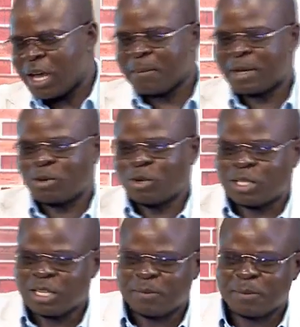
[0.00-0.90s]
But always
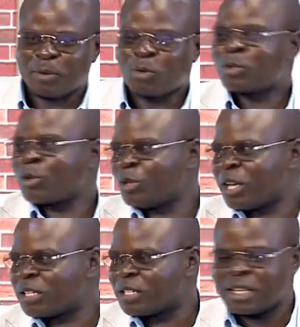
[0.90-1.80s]
tell people, who told you
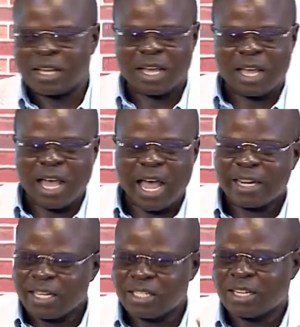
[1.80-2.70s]
that
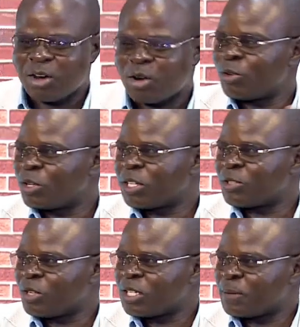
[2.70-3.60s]
an engineer or a doctor is
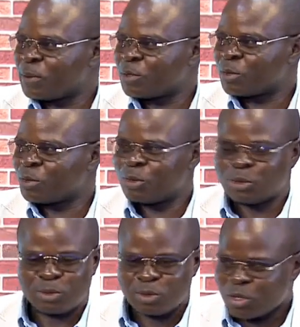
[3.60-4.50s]
not supposed to
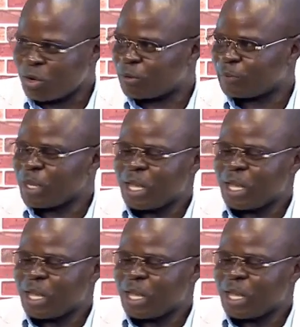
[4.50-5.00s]
talk?